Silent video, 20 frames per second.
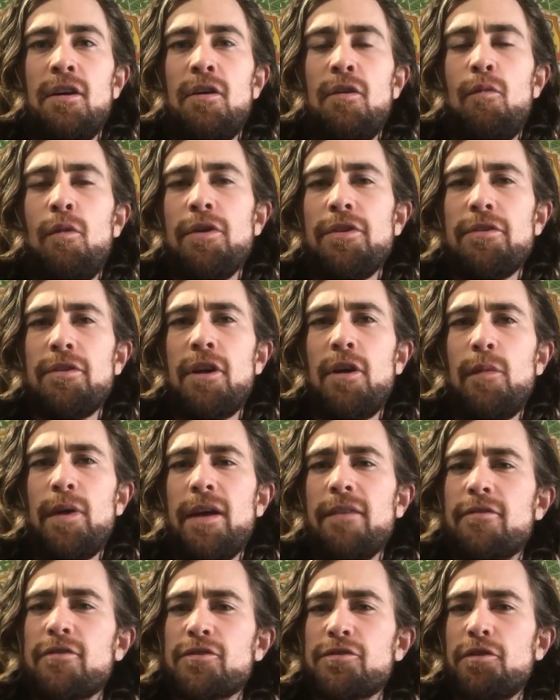Whether or not we
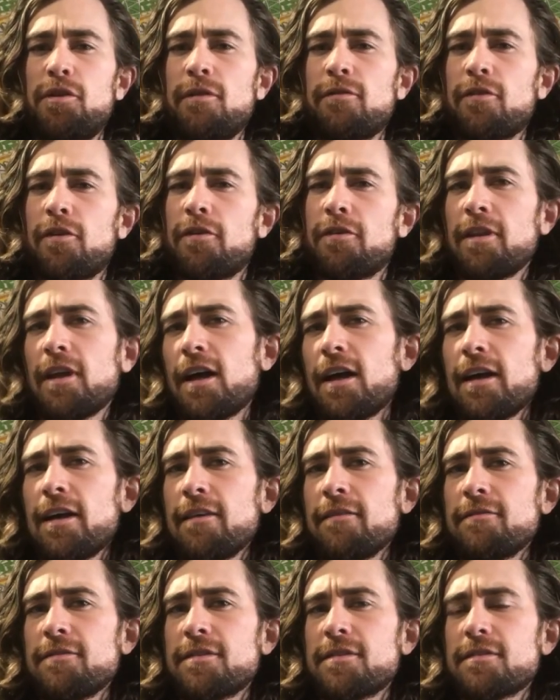have control of our own
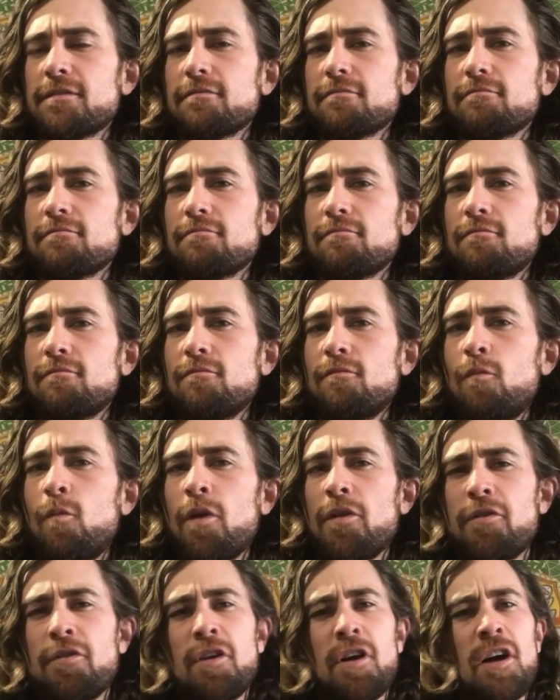lives,
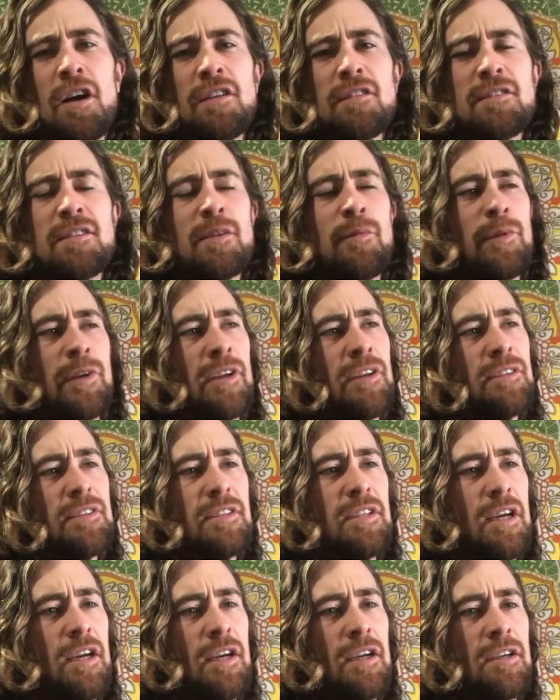whether or not someone else
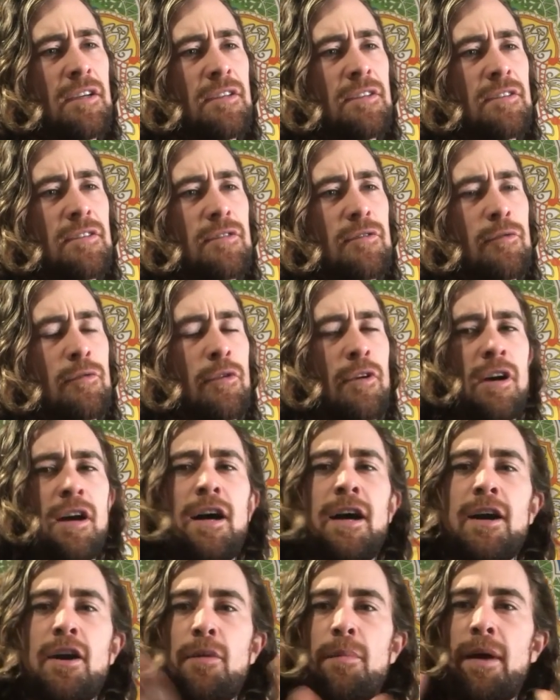does, or a
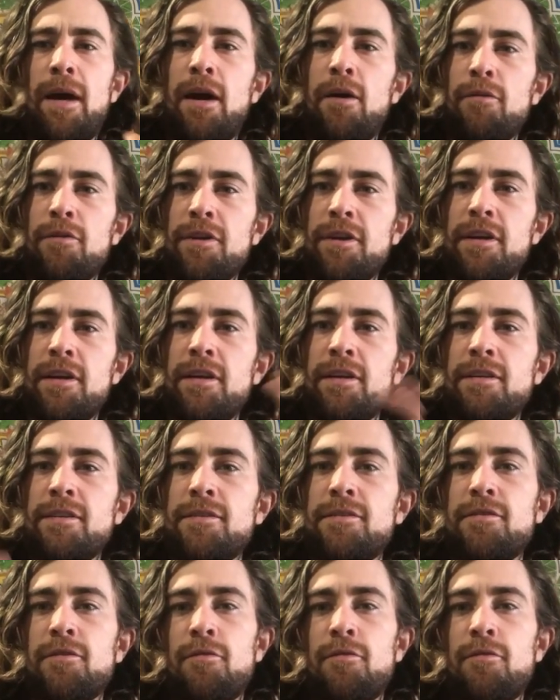higher power does,